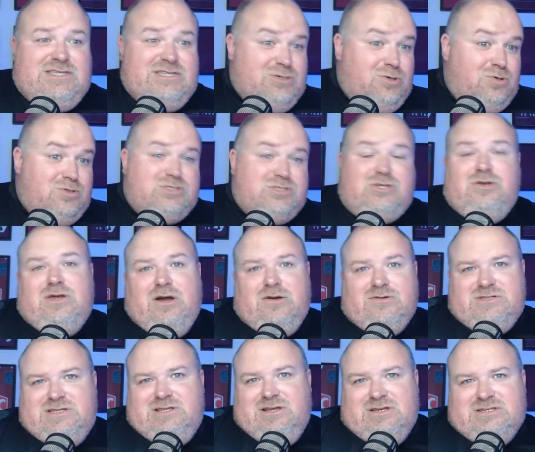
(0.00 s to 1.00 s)
He scored two
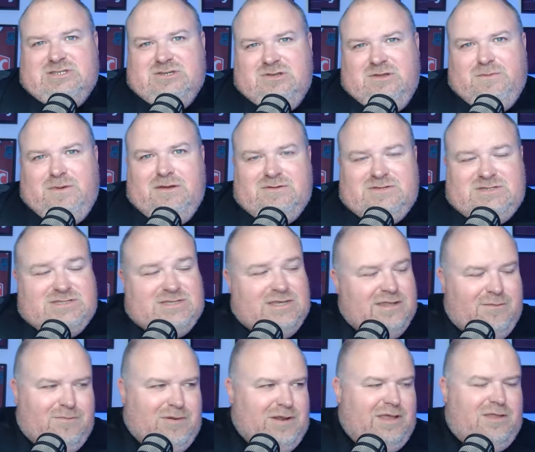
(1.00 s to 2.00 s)
goals his last two appearances. They
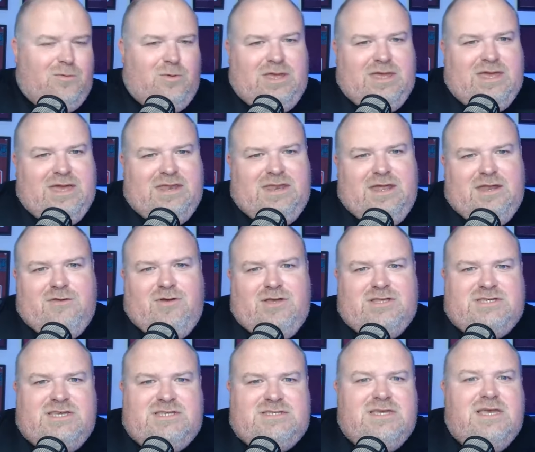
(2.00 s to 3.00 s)
didn't play at the weekend, the under
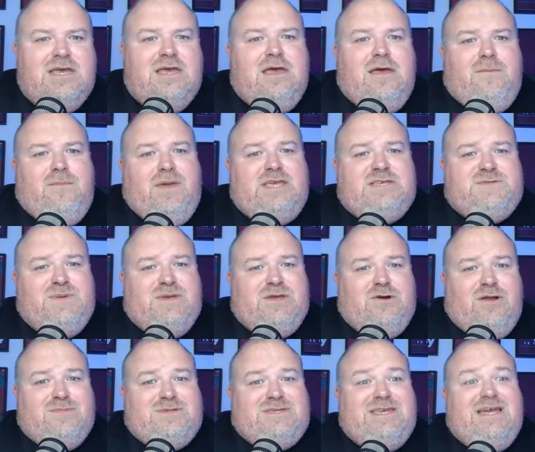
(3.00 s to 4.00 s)
18s, but he's been
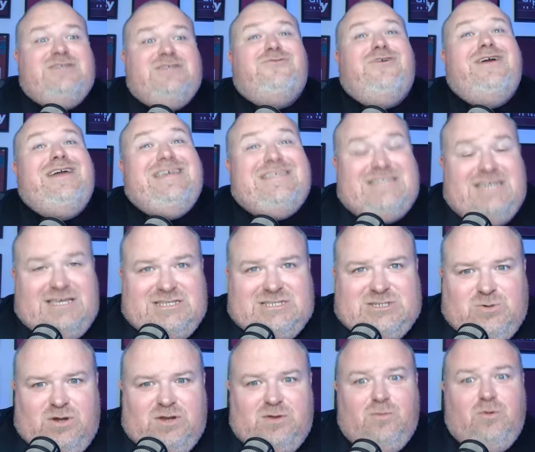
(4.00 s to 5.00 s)
called up to the under 18 squad.